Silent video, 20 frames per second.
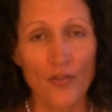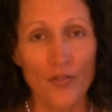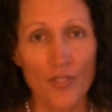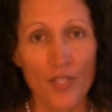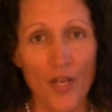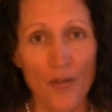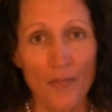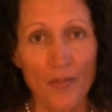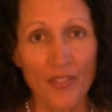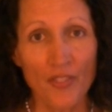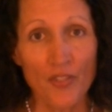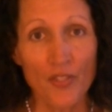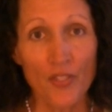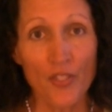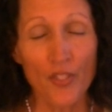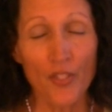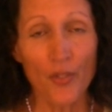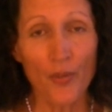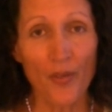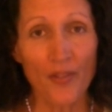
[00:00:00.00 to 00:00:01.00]
coming to
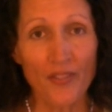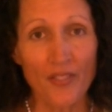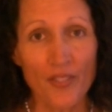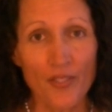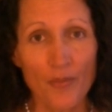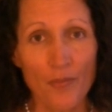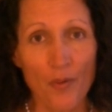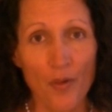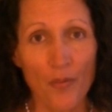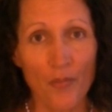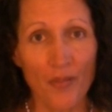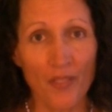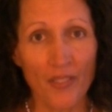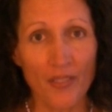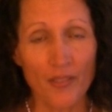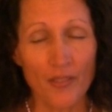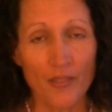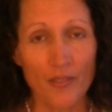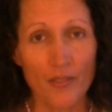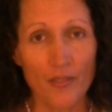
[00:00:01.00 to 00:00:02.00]
you at this
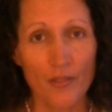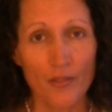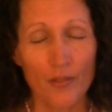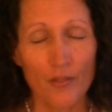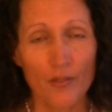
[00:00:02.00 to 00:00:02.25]
moment.